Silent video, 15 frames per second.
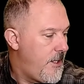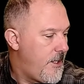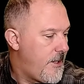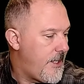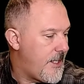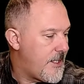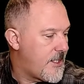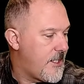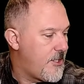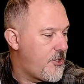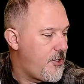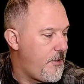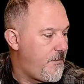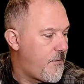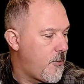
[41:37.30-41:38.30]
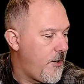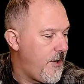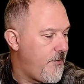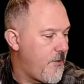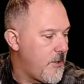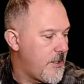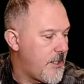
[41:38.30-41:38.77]
That's a two forty
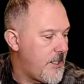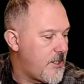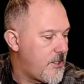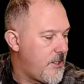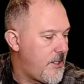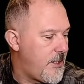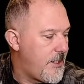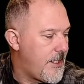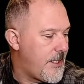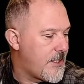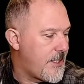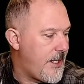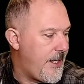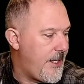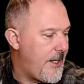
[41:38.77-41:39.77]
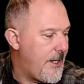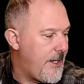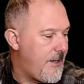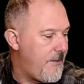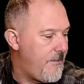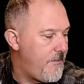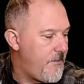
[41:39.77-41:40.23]
volt. That's a, that's a
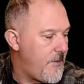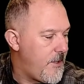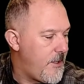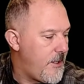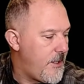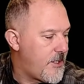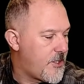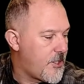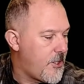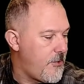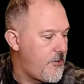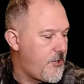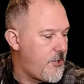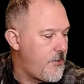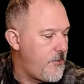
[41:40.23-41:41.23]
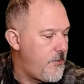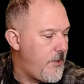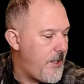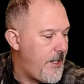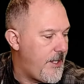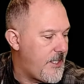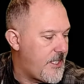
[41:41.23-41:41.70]
uh, let's go to
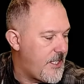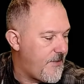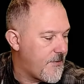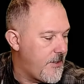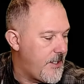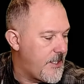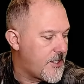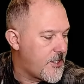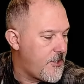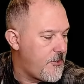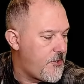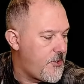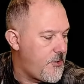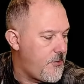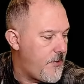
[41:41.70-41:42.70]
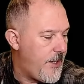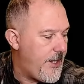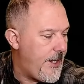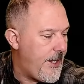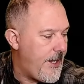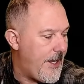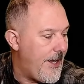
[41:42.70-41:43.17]
a different. Let's go to
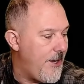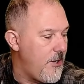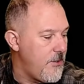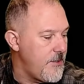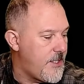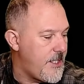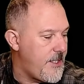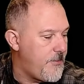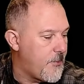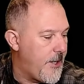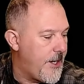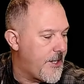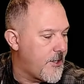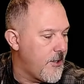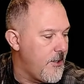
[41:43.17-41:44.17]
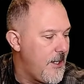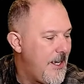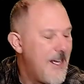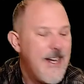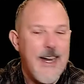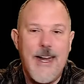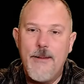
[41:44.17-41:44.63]
a L D breaker.
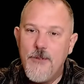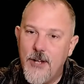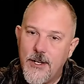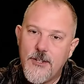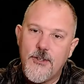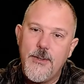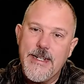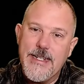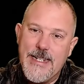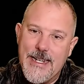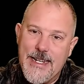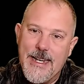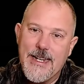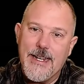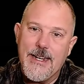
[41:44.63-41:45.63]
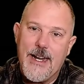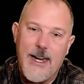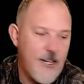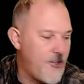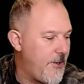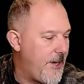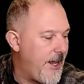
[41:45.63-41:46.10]
I'm not going to get a one
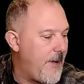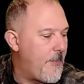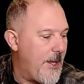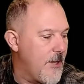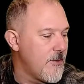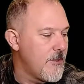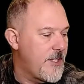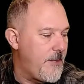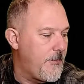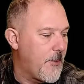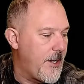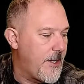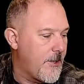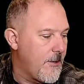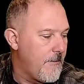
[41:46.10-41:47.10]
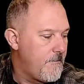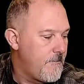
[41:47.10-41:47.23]
hundred amp L D breaker.